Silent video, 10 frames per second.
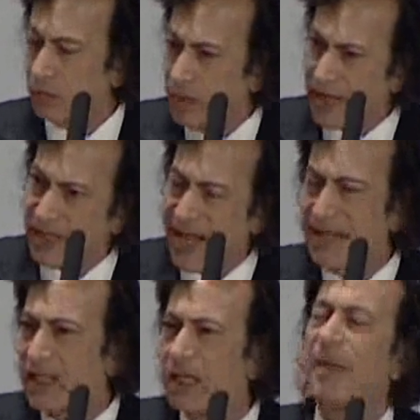they
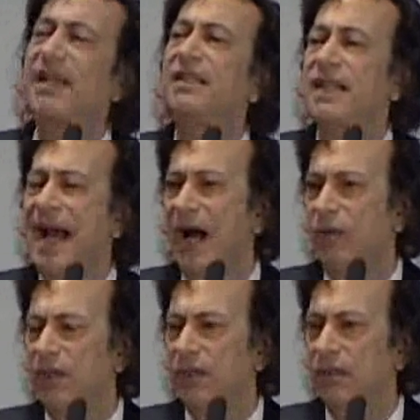sent Clementi
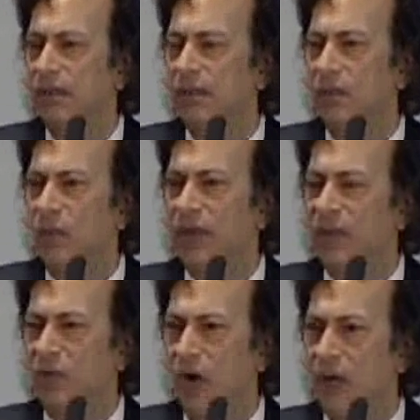out with
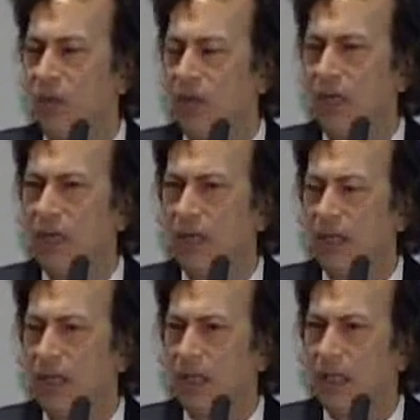the Broadwood
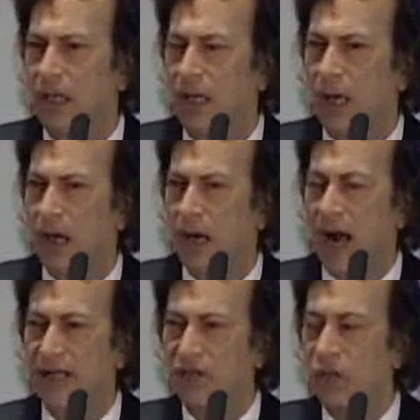
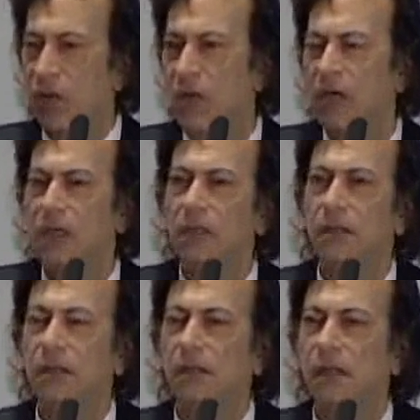on tour.
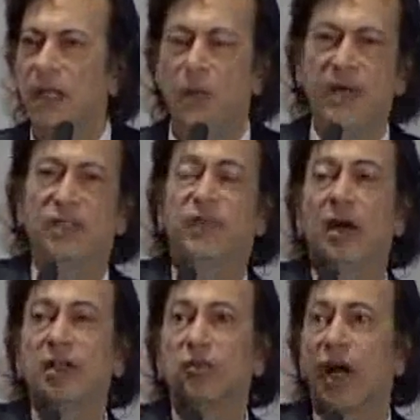He went as
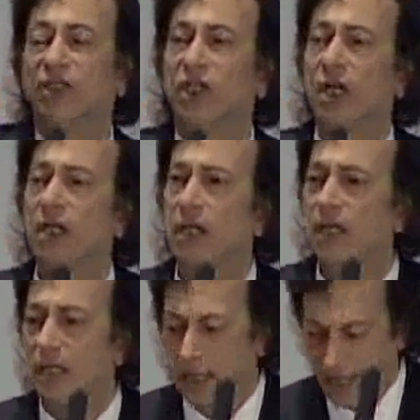far as Russia.
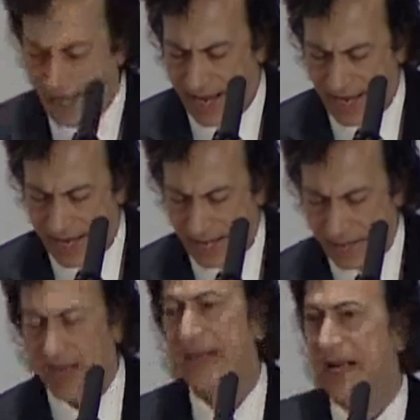
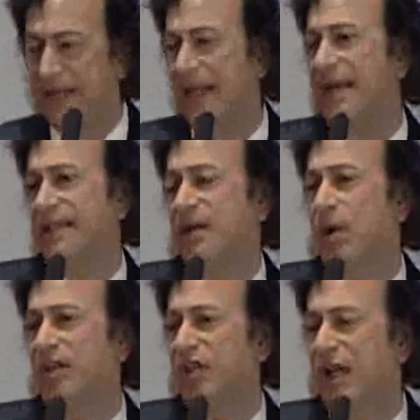Then he got the idea,
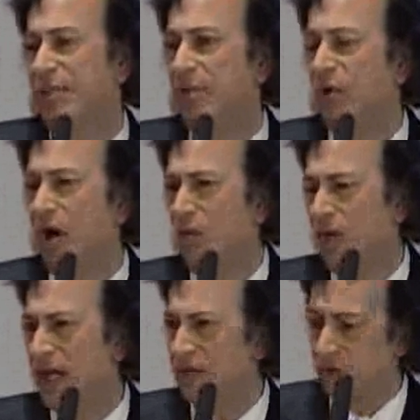why should I be
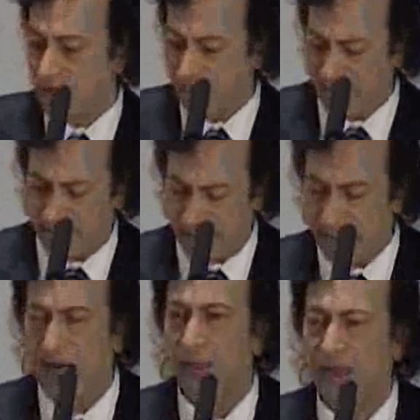Broadwood? I'll do Clementi
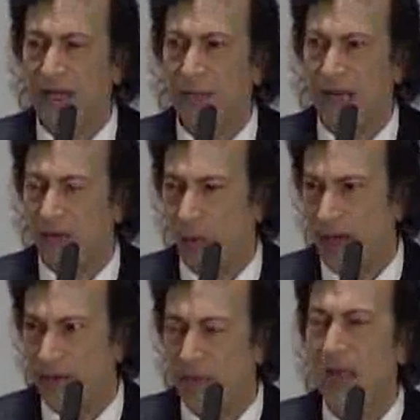and Company. And by the
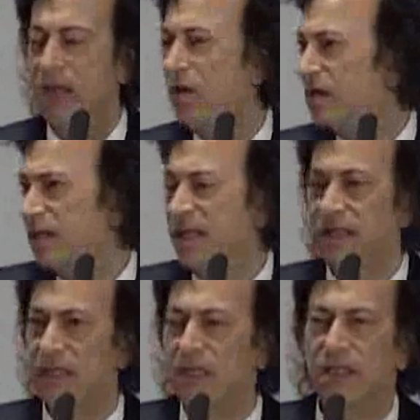way, you'll
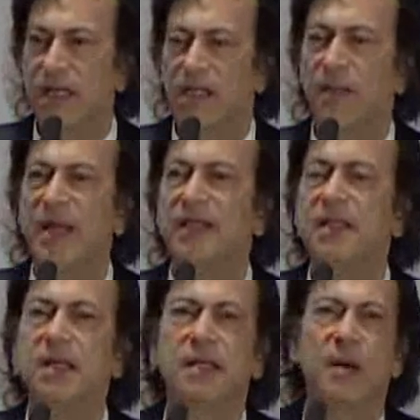still see
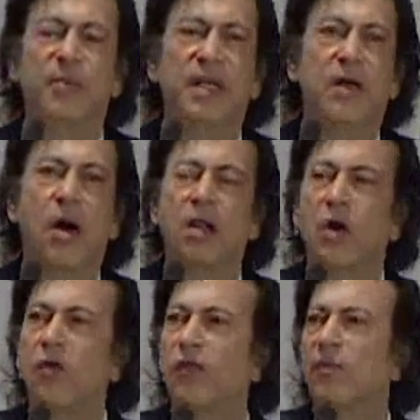Clementi and Company all
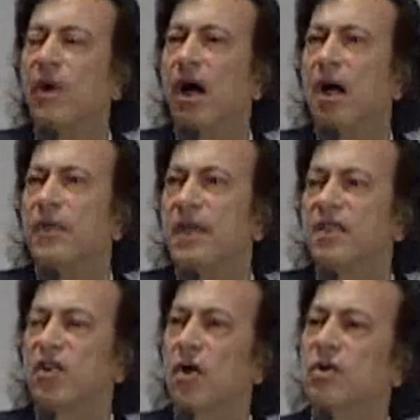over the
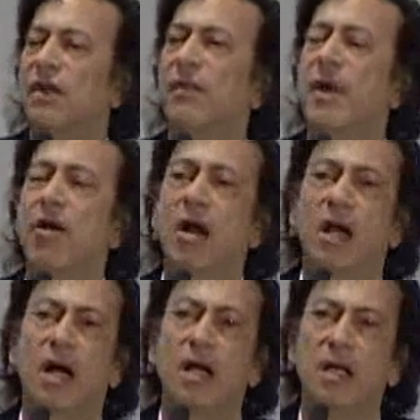east coast of
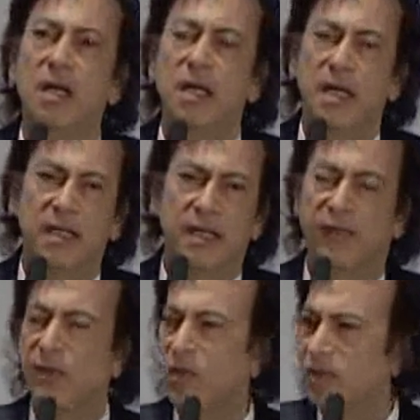America in
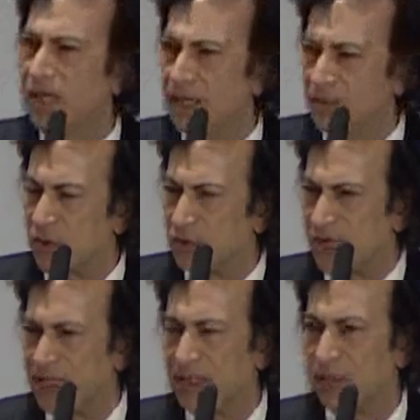different museums or
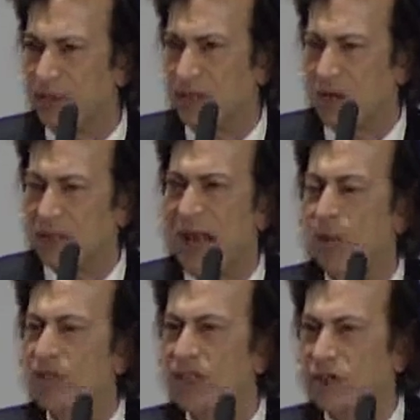places, because that
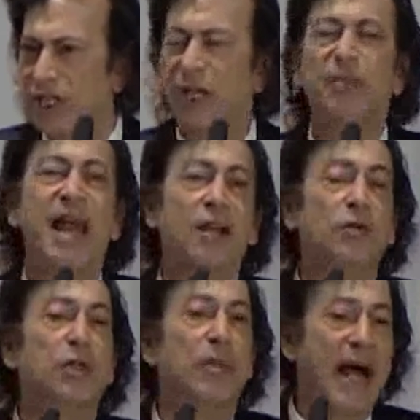was the chic piano
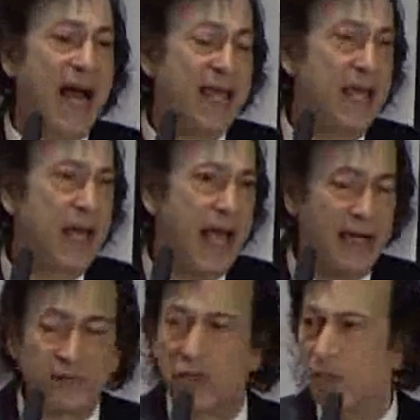to buy
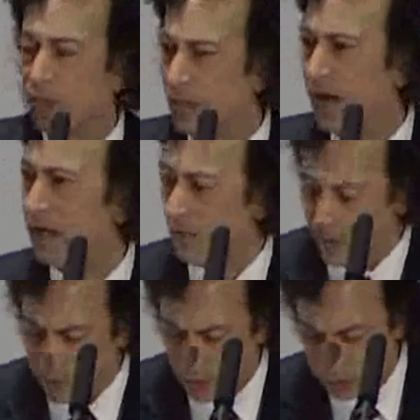after the American
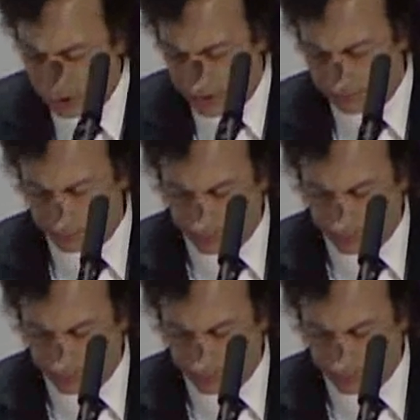Revolution.